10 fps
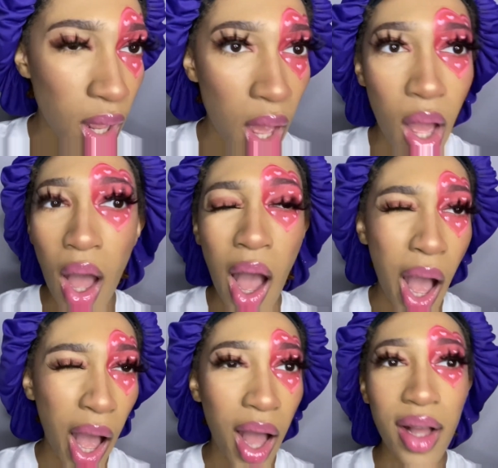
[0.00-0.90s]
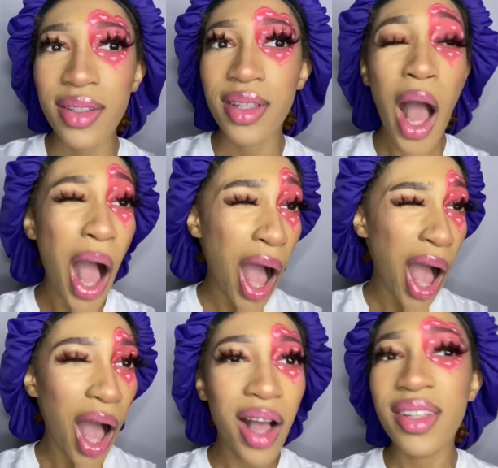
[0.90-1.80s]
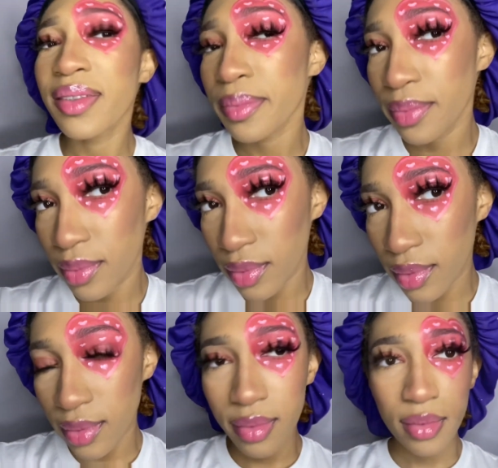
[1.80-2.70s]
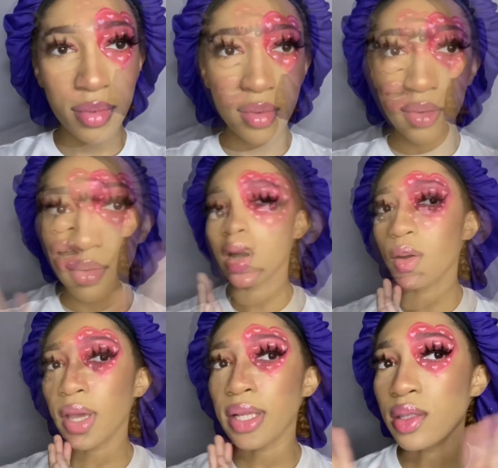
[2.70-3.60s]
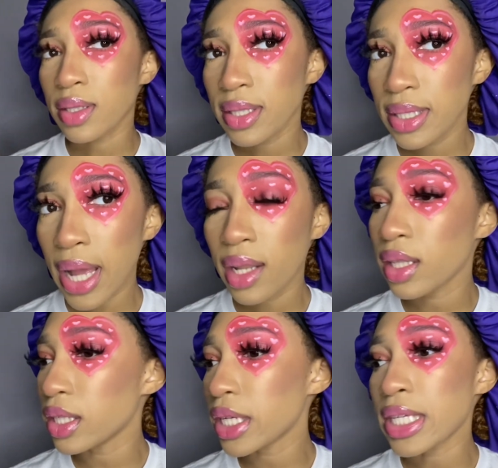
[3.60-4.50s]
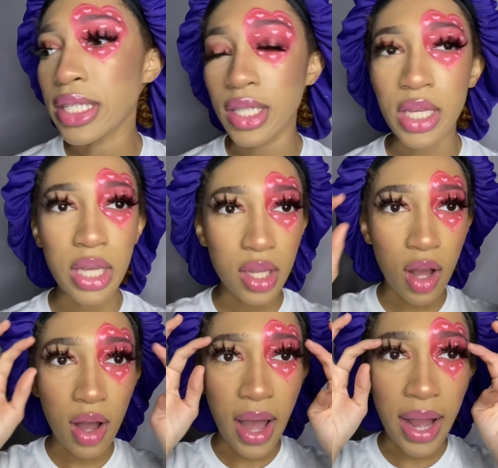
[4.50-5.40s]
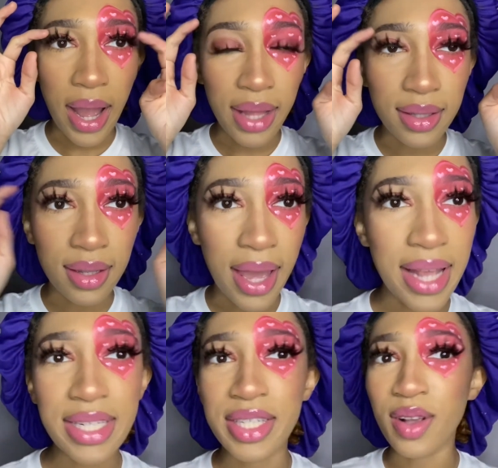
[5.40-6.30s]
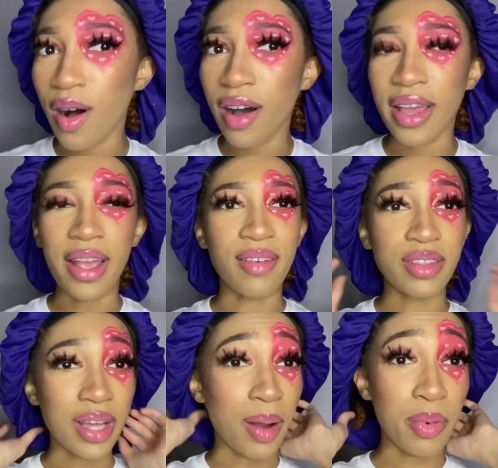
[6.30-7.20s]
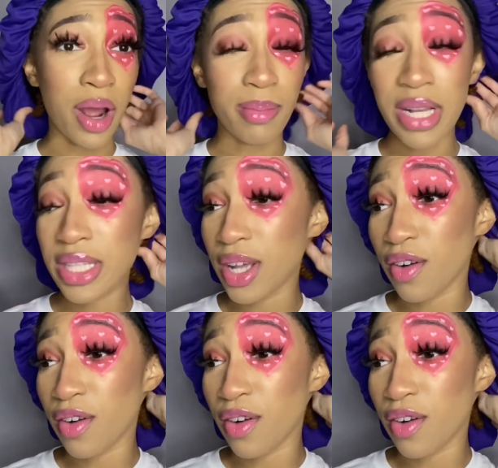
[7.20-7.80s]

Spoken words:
I can't wink for nothing though, but yeah. Okay, so this is how the look is looking, y'all. I got the lashes on and everything. I'm proud of myself.